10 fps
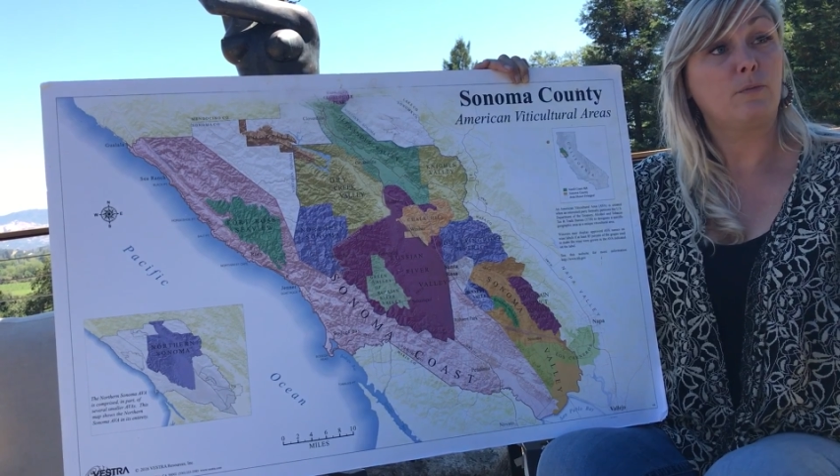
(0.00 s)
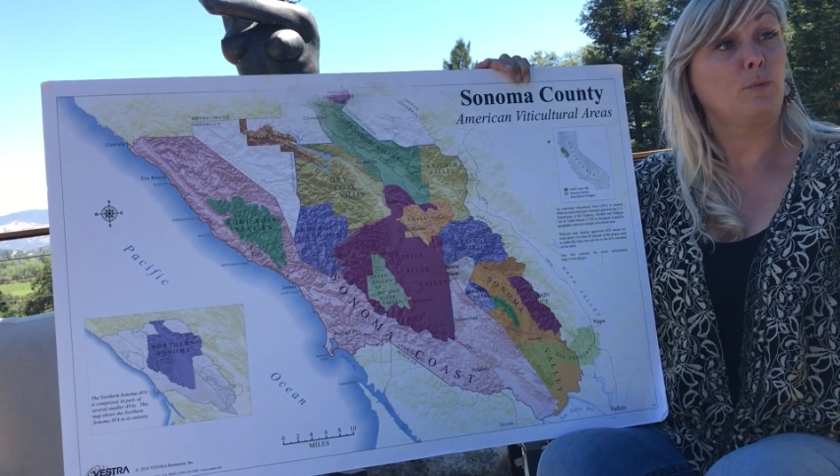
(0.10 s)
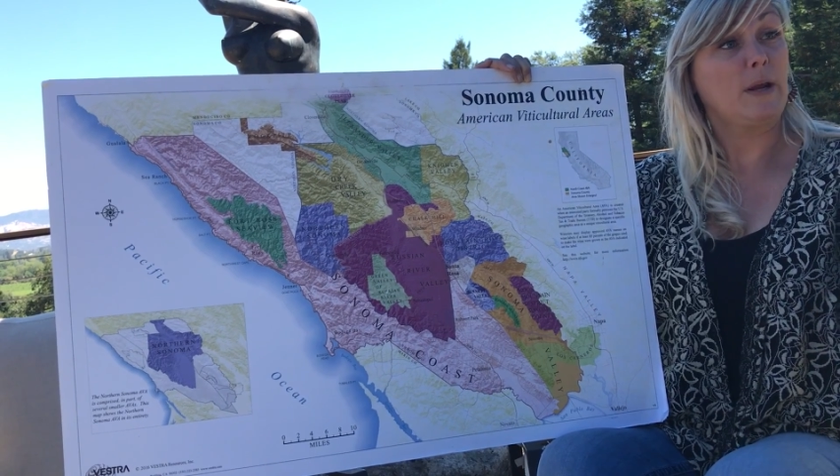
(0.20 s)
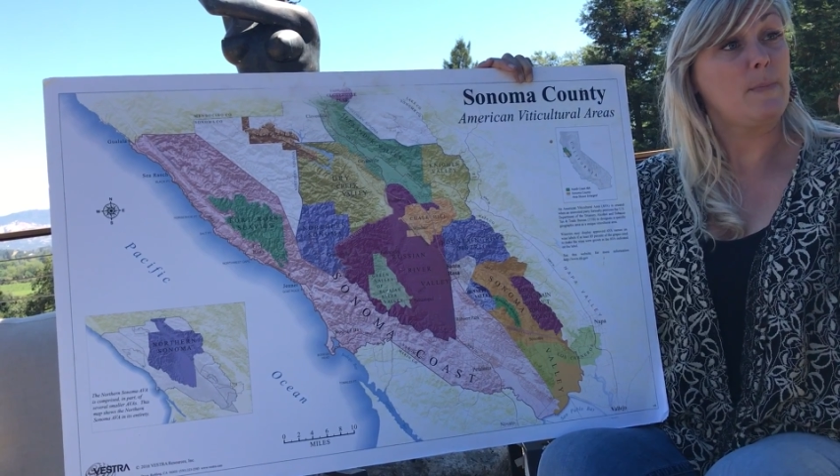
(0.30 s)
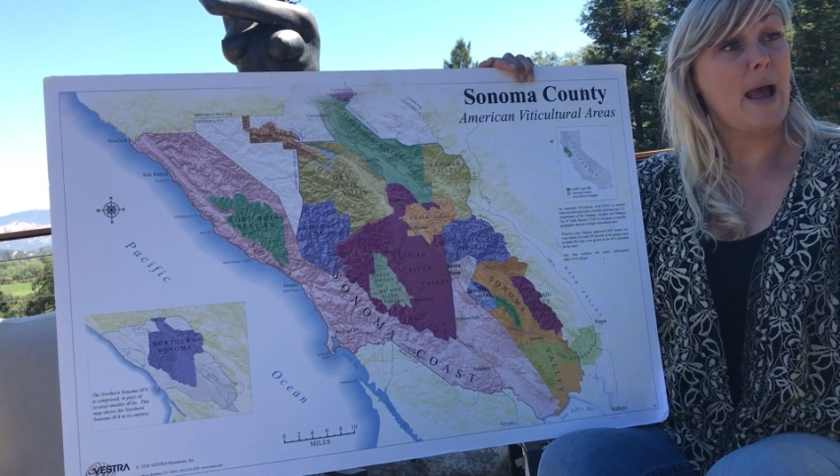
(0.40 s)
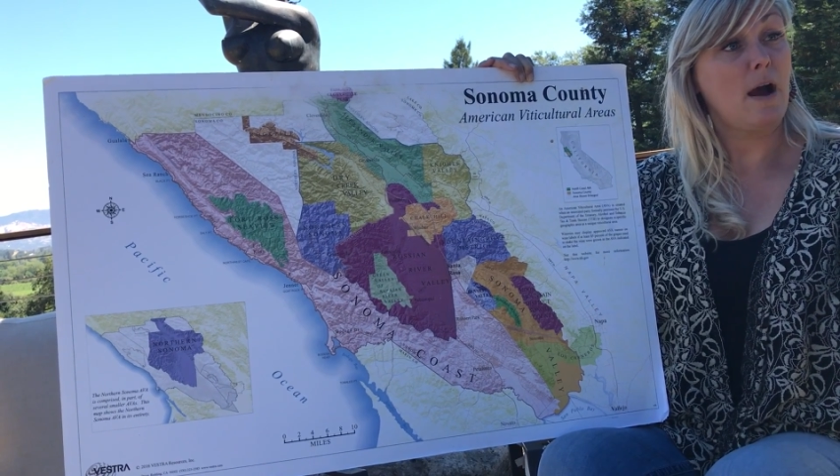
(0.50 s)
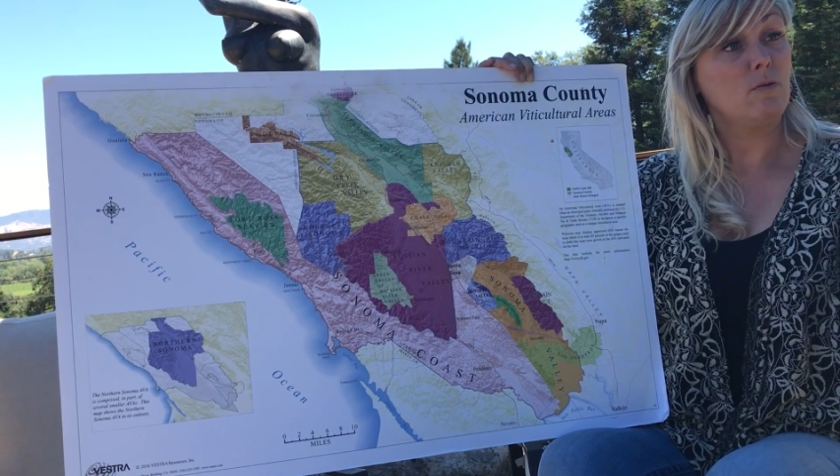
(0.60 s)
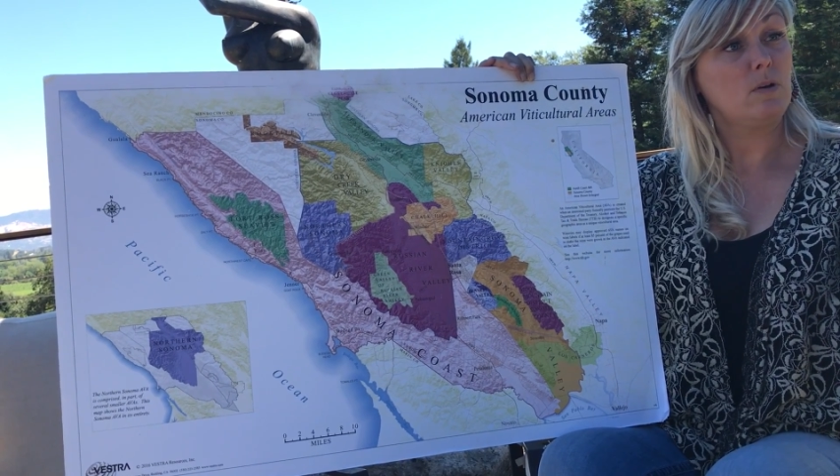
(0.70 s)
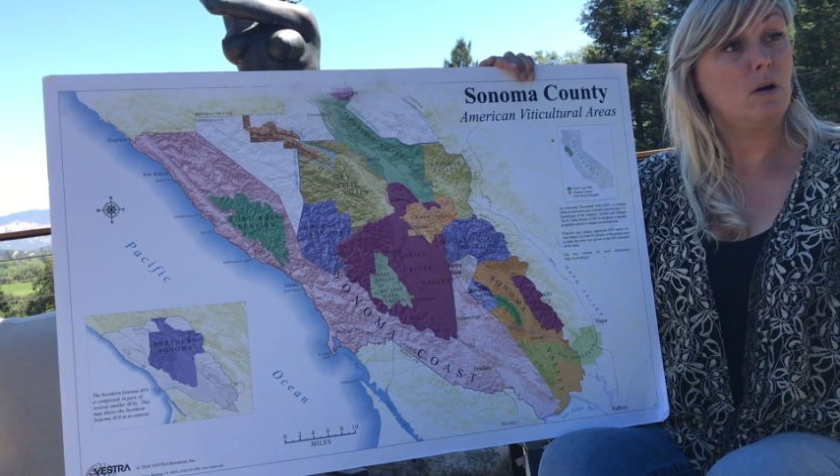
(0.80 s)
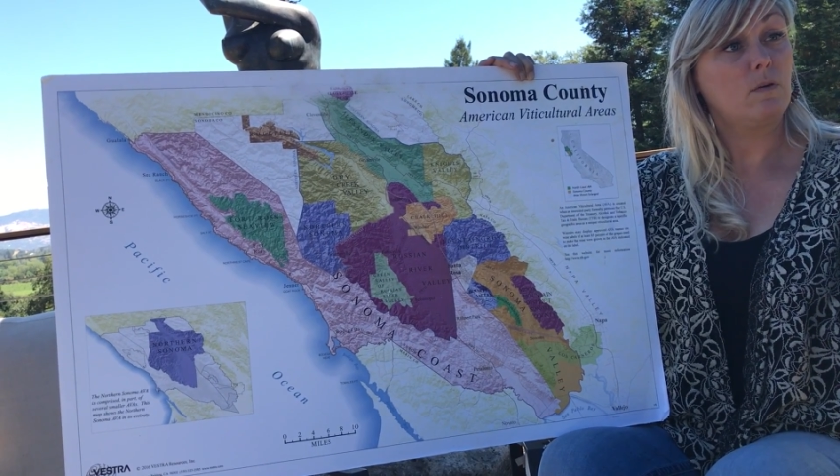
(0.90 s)

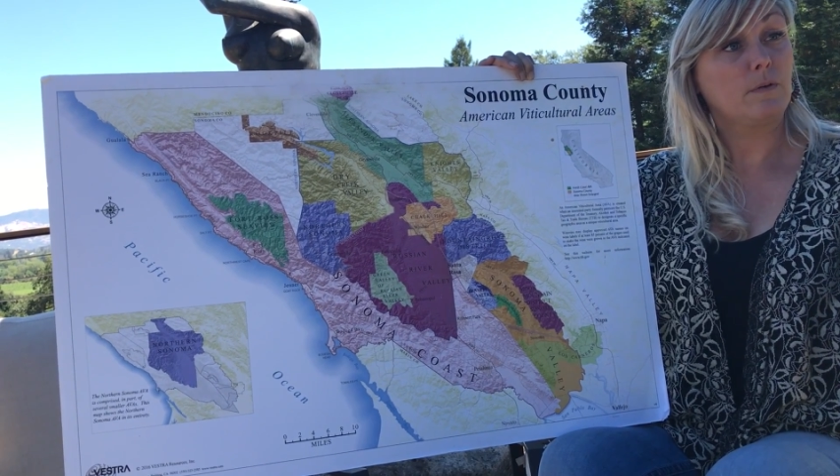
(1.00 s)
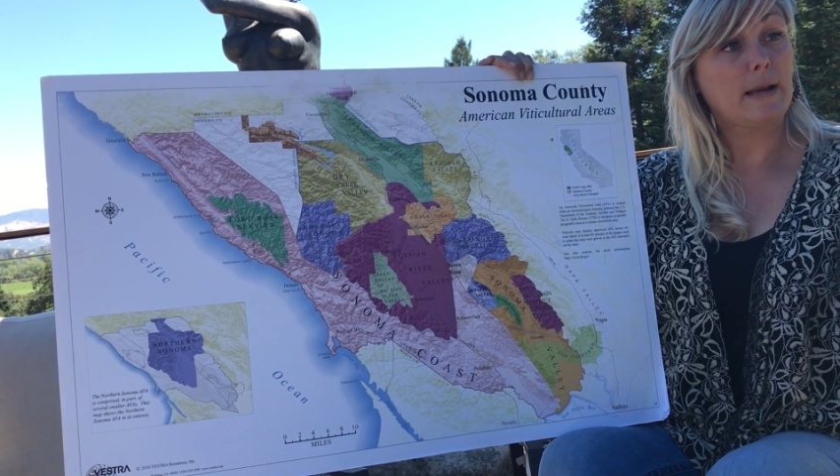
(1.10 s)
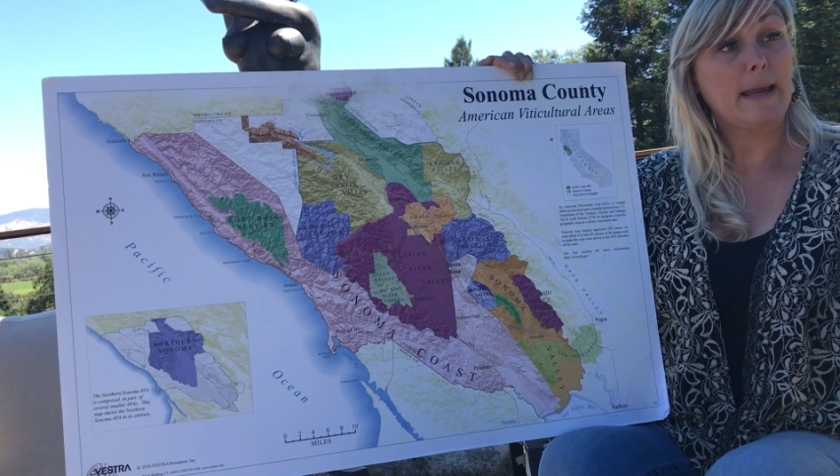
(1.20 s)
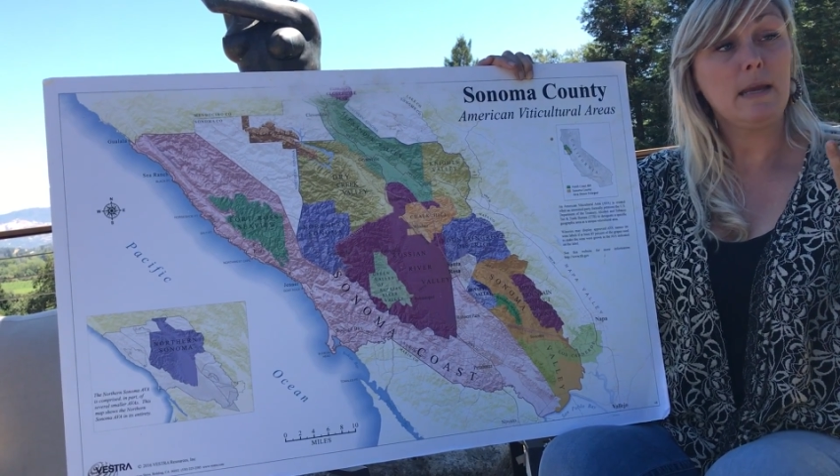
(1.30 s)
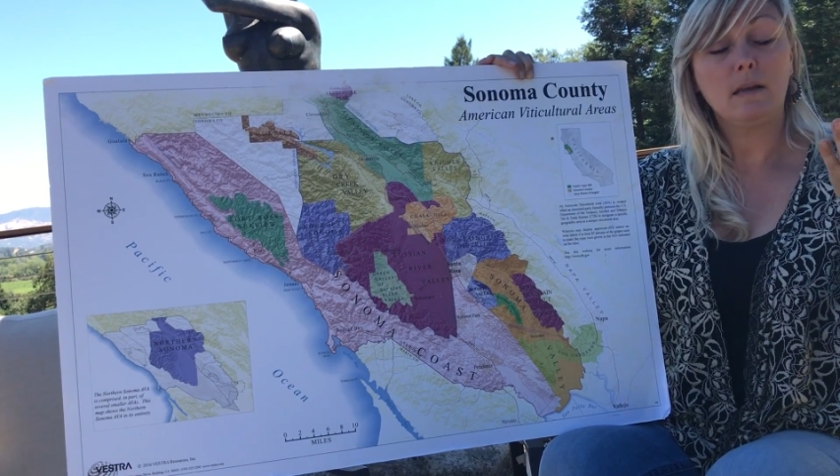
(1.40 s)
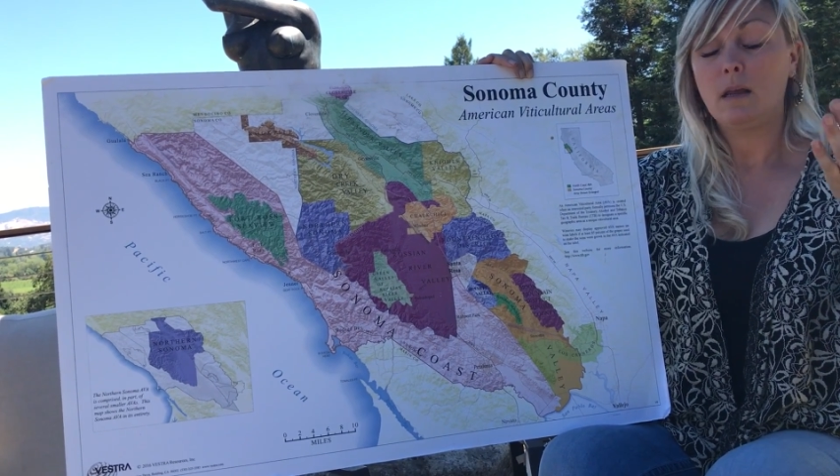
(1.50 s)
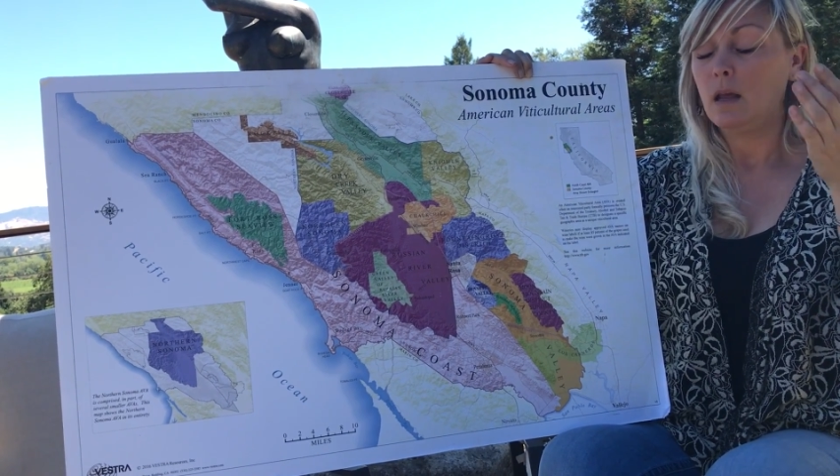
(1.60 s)
rebound overnight.